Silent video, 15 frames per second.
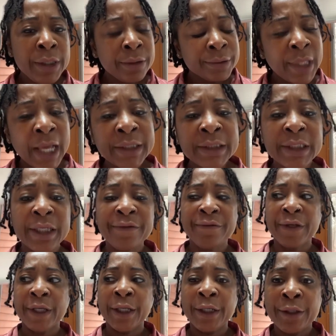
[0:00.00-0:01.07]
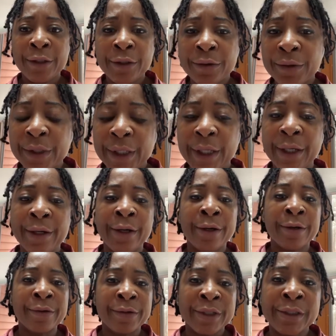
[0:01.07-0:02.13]
Thanksgiving, New Year,
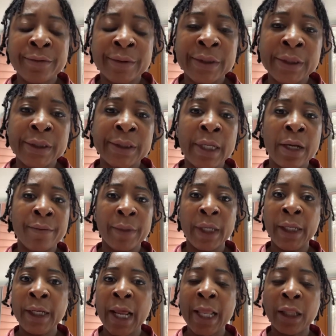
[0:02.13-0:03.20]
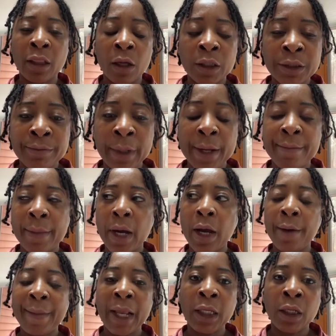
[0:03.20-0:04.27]
Christmas is coming. I lost my
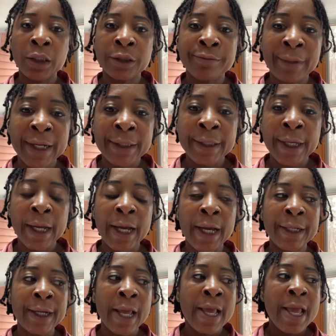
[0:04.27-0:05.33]
mom. I lost my dad.